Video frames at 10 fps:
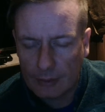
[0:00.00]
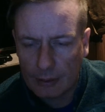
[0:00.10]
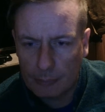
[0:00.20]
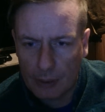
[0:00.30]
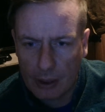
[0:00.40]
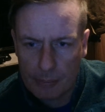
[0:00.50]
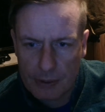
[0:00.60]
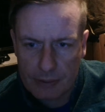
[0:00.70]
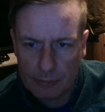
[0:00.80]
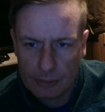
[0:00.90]
props
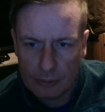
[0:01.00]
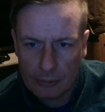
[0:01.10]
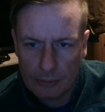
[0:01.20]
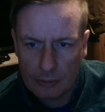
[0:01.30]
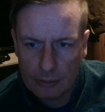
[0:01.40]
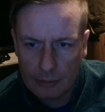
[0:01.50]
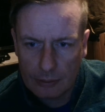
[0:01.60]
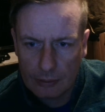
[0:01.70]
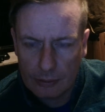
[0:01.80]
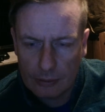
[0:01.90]
more
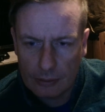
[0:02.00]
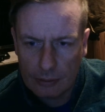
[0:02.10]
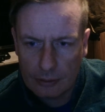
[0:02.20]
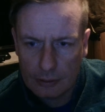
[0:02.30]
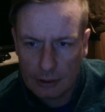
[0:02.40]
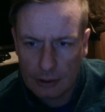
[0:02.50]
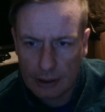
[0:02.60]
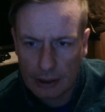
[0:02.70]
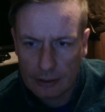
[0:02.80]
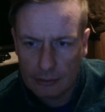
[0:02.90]
the
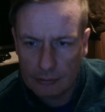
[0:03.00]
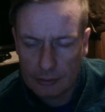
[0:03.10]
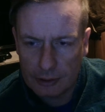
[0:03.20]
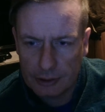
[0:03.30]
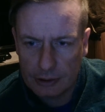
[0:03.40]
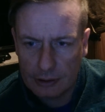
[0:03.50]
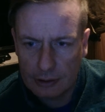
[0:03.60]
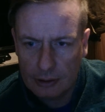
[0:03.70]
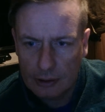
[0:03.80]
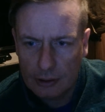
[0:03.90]
lack of original
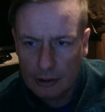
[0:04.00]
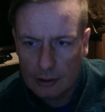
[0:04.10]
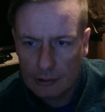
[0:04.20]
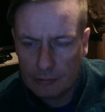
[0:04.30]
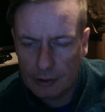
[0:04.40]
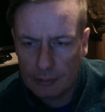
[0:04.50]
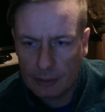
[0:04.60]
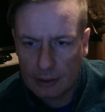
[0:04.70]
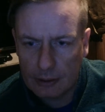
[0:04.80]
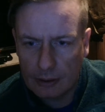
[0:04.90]

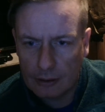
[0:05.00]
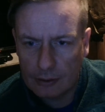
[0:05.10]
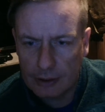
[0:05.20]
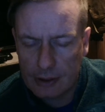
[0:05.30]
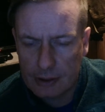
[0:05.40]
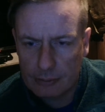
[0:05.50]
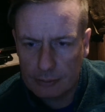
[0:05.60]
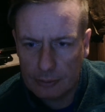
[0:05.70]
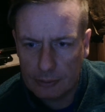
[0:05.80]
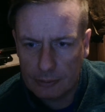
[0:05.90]
Wehrmacht lorries
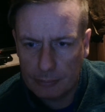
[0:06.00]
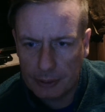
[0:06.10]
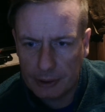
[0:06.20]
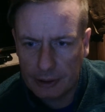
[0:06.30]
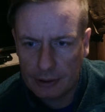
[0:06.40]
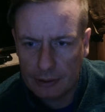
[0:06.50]
would be